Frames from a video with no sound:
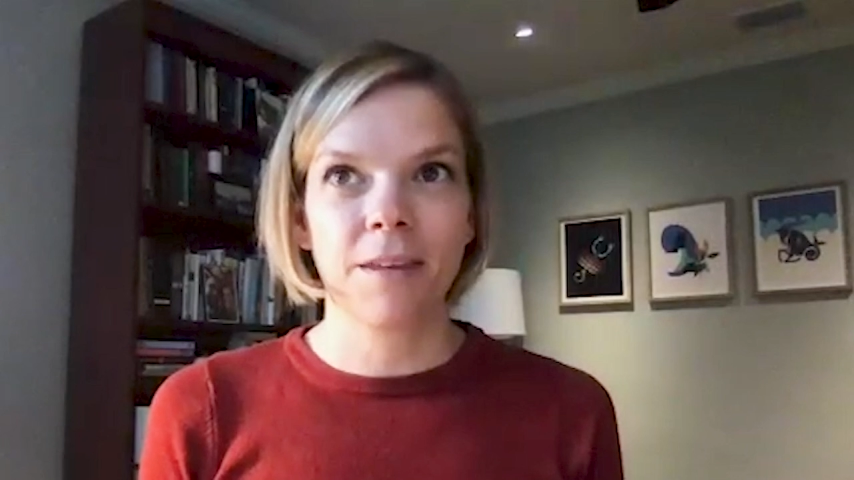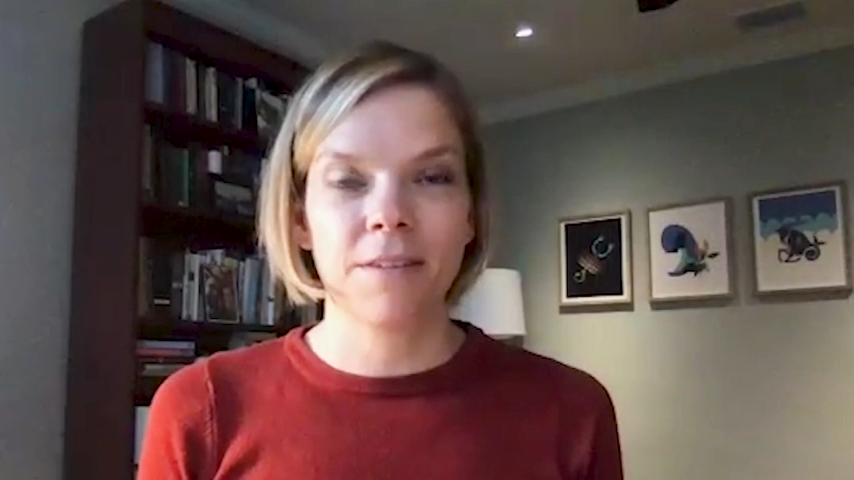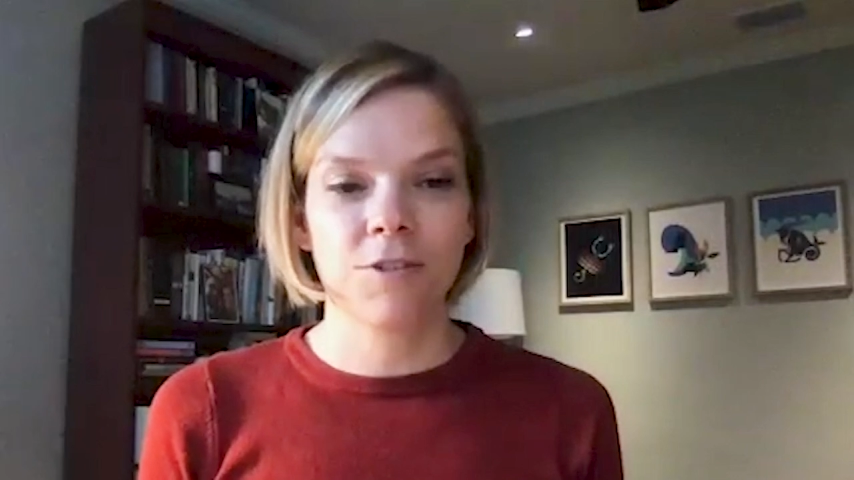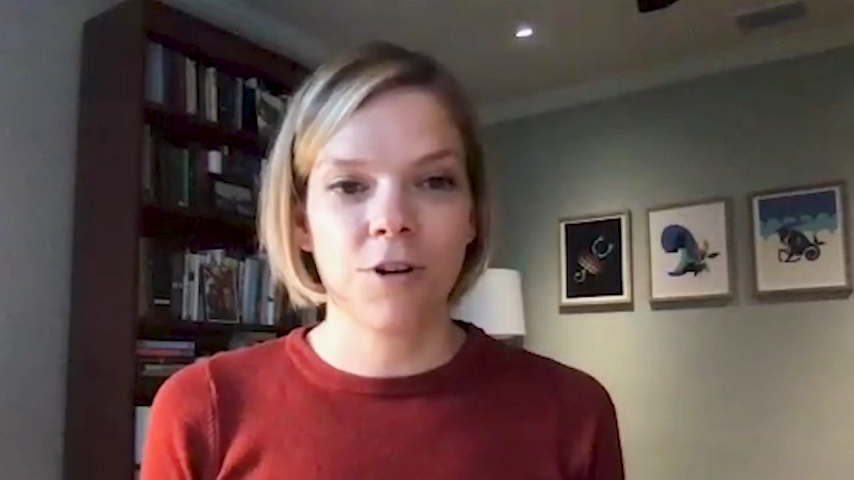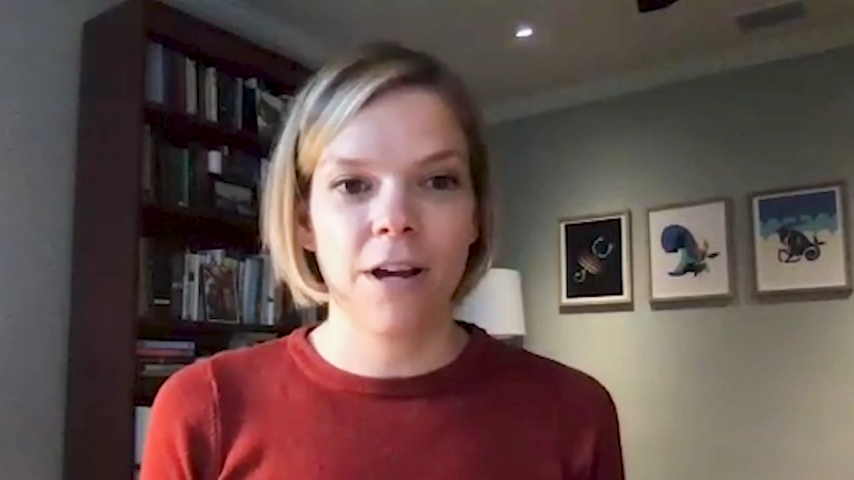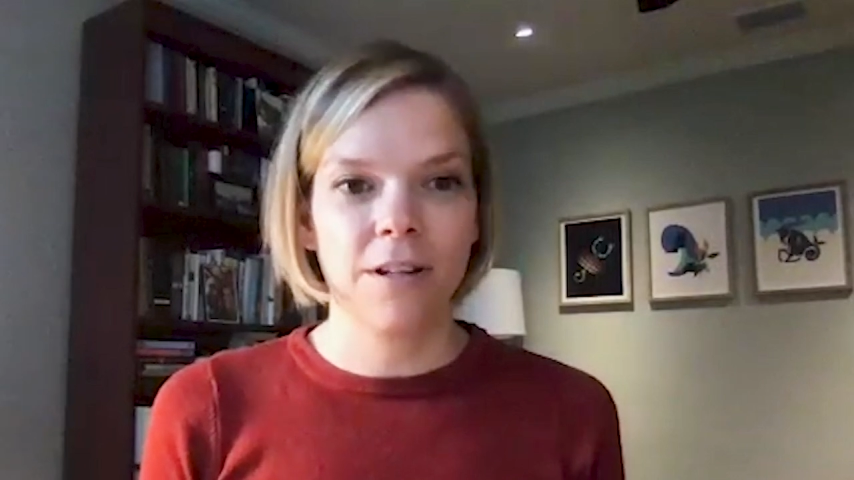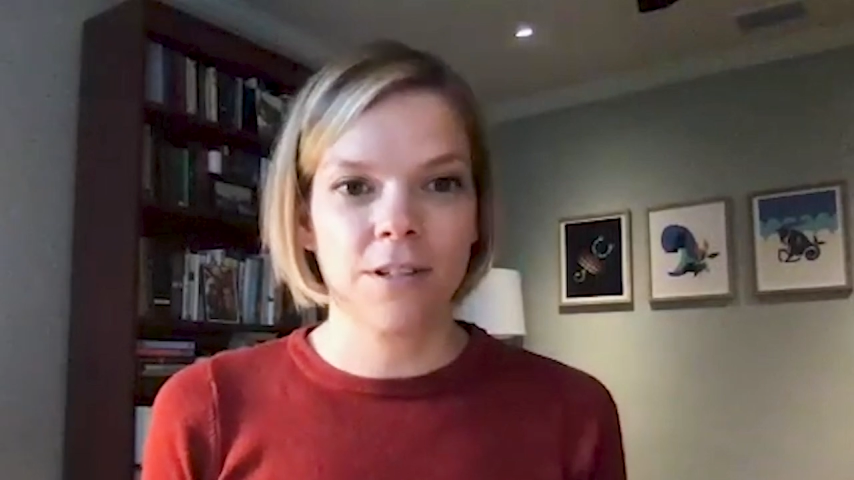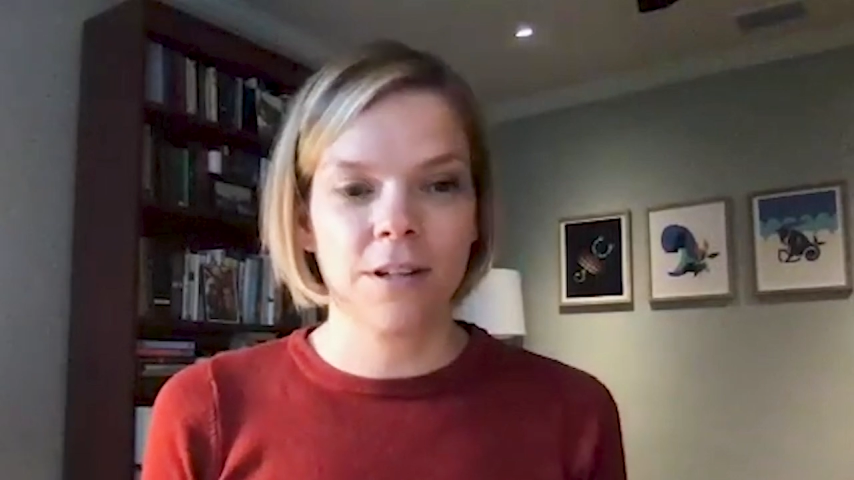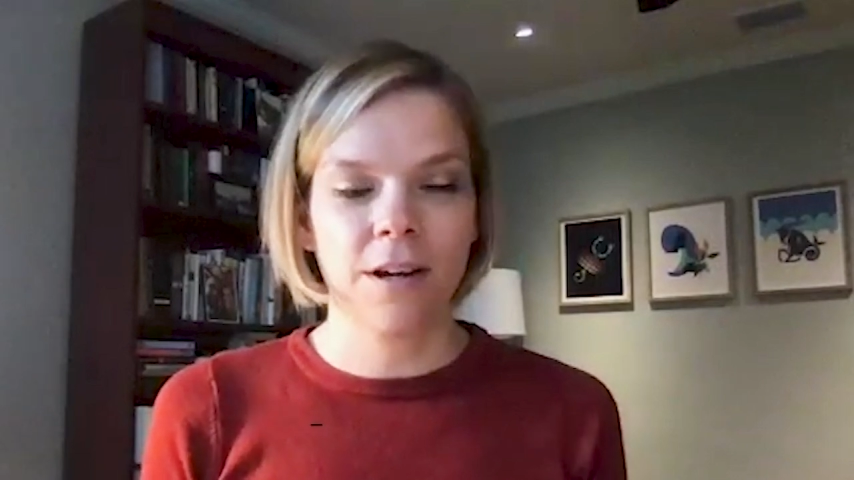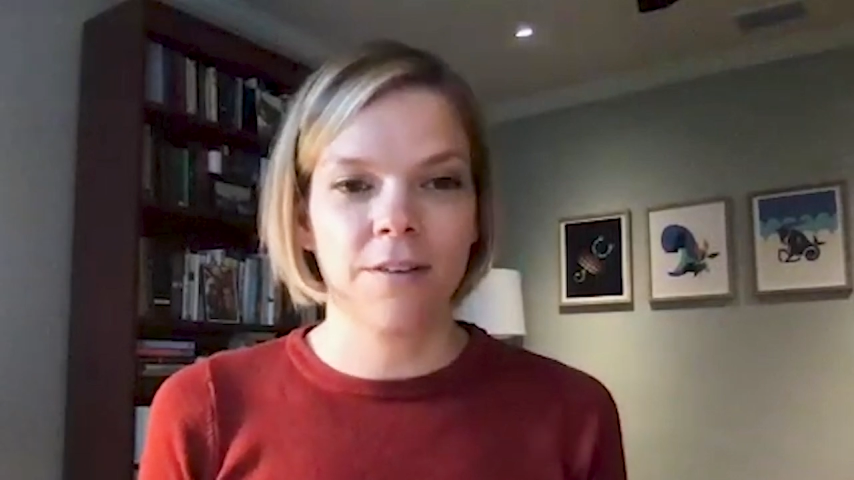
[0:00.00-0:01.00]
trying
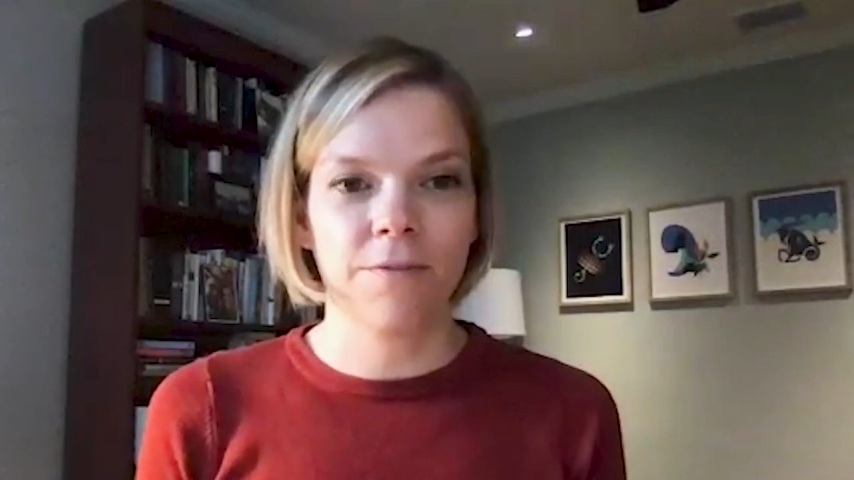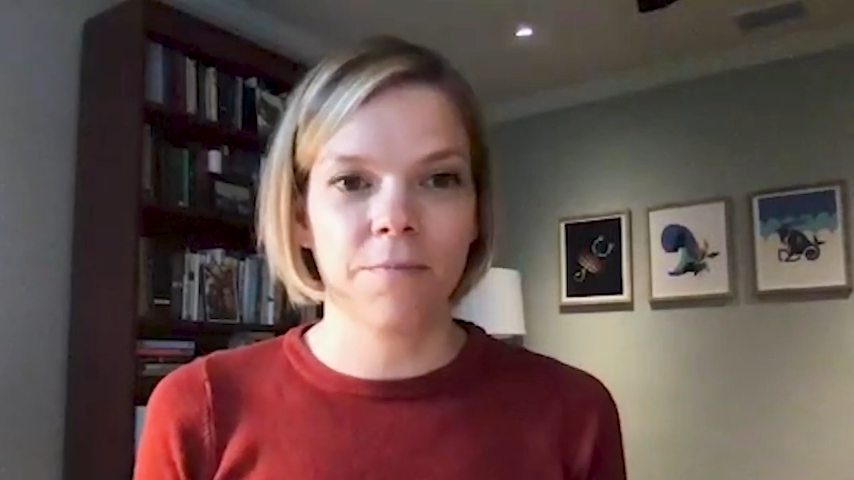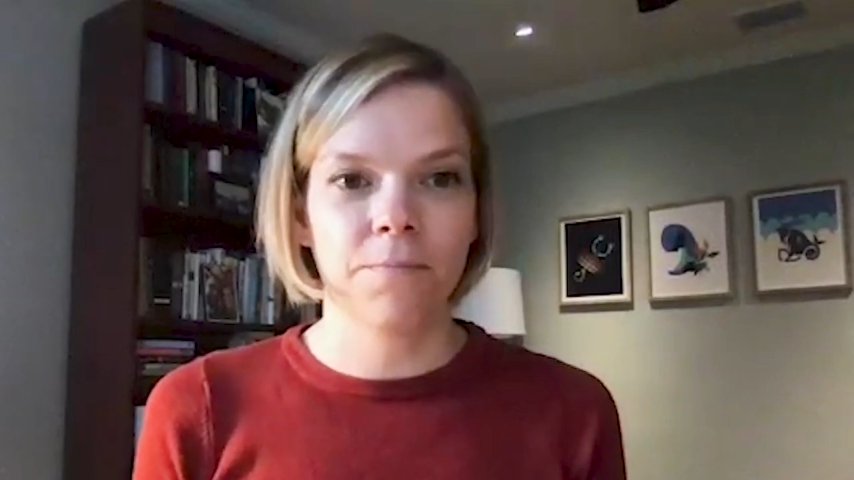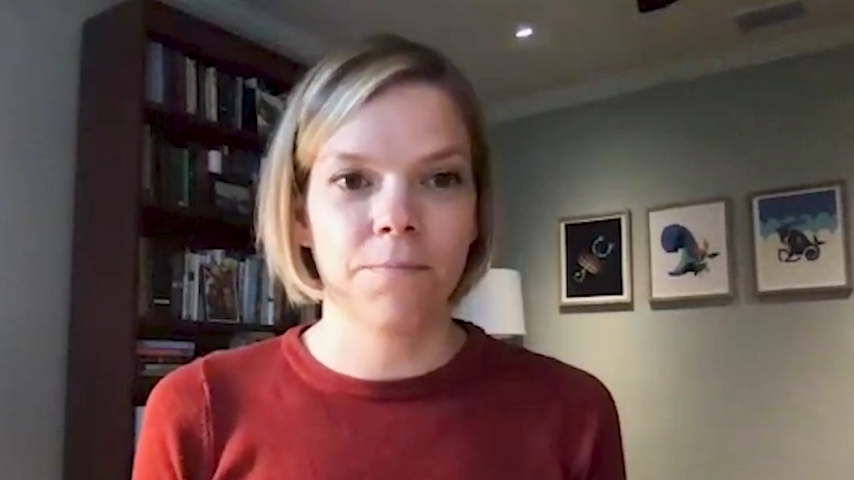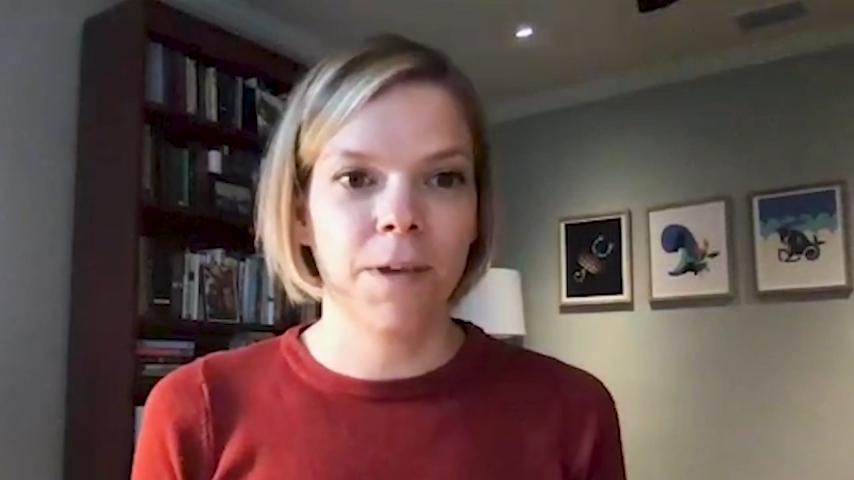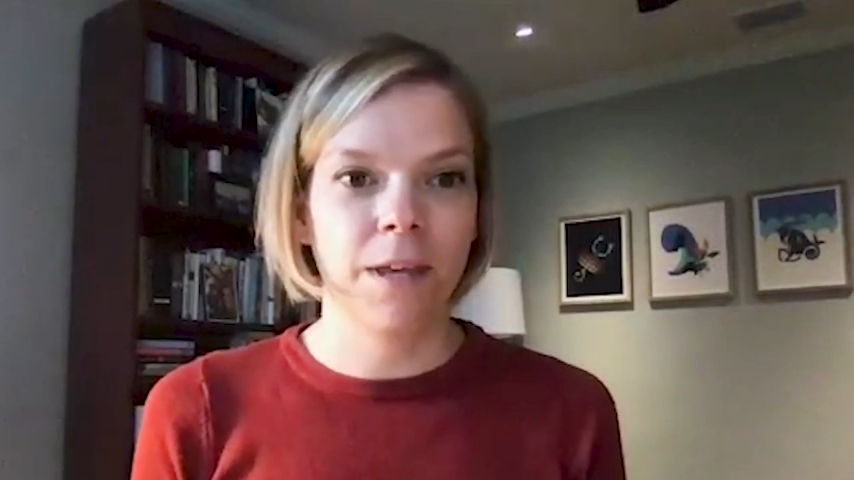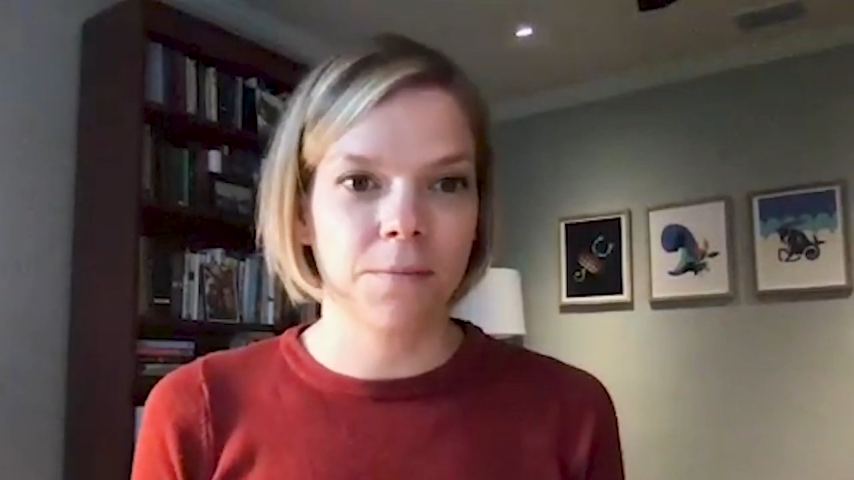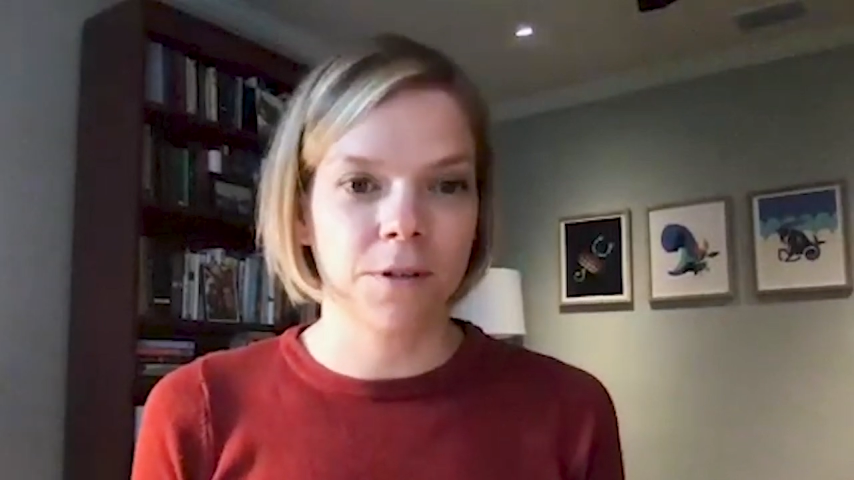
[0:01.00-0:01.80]
to kind of get some